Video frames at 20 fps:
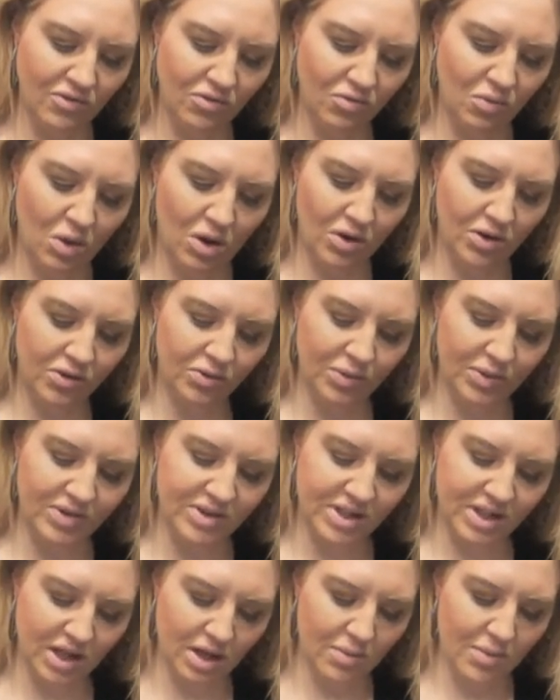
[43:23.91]
of Wands wants
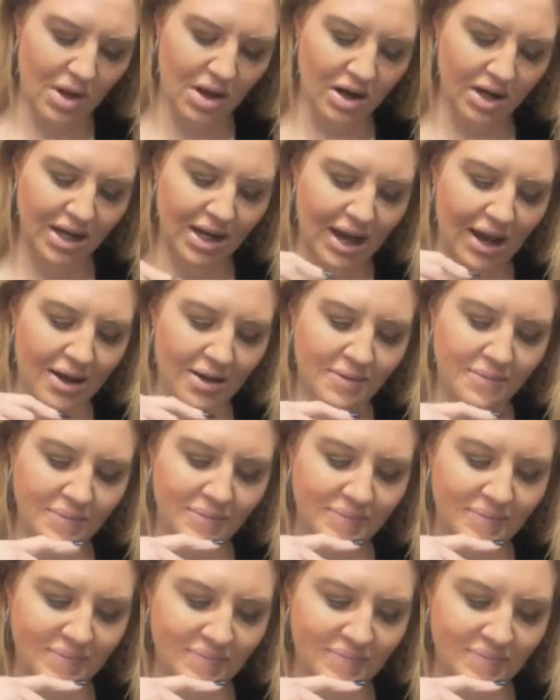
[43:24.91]
to come out again.